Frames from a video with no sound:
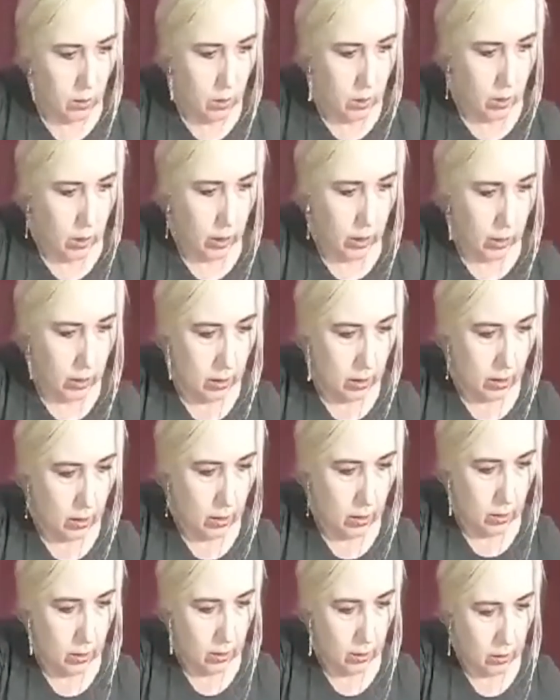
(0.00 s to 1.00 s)
to
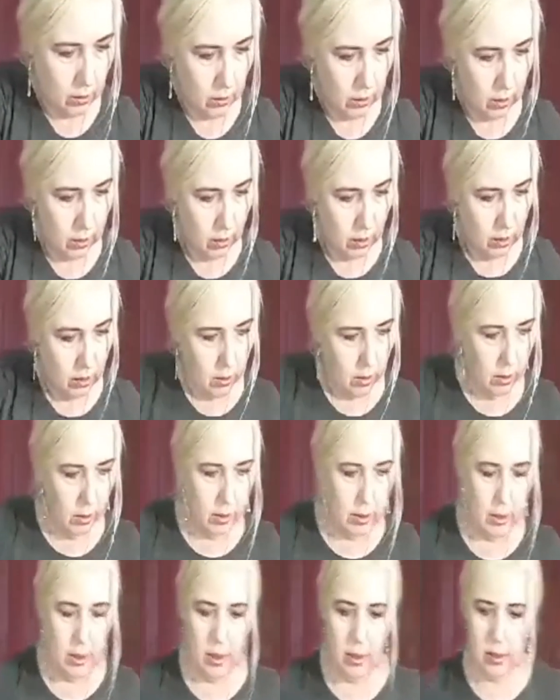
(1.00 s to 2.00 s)
kind of
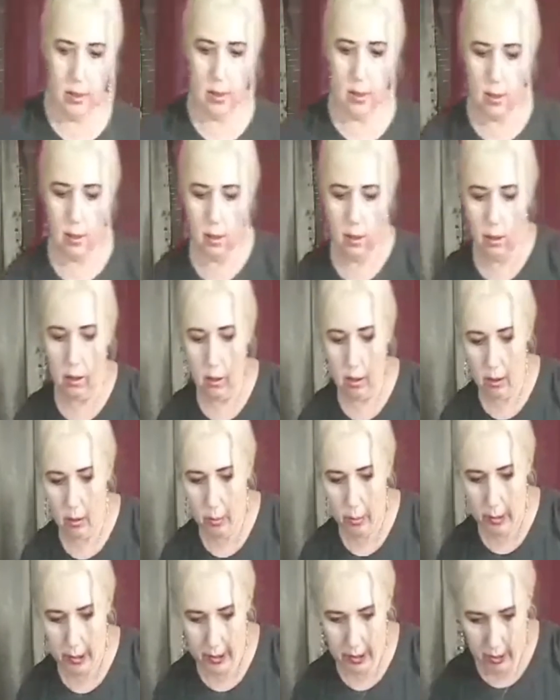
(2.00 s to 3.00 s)
enhance it a
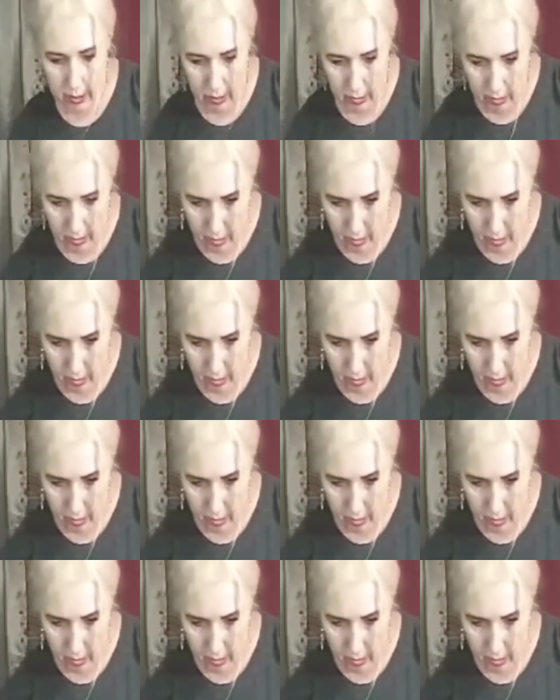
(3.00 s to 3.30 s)
little bit.